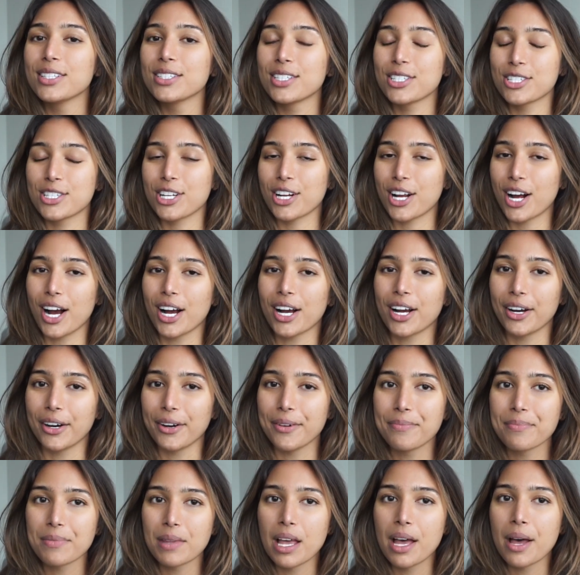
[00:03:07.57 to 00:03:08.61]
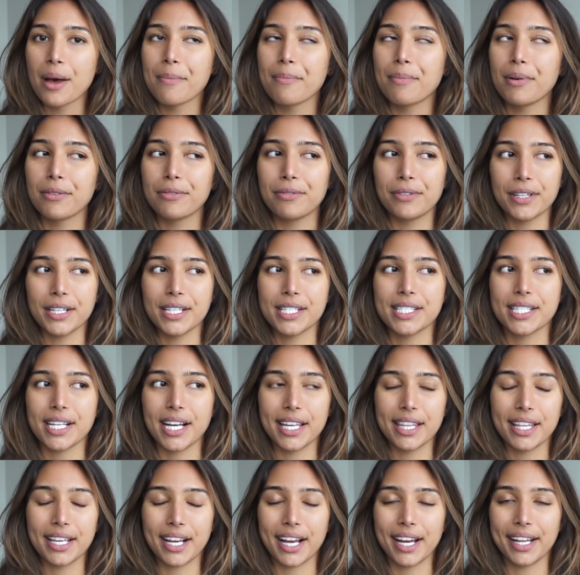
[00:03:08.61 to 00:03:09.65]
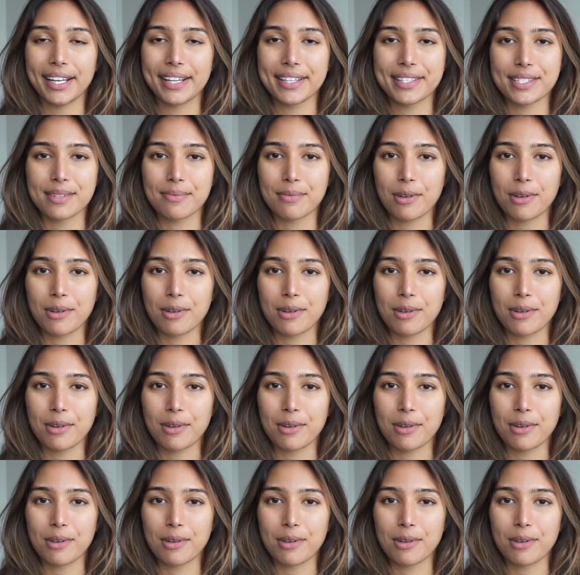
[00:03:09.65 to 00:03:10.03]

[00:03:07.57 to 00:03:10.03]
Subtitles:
to Chicago. But first, I think I need some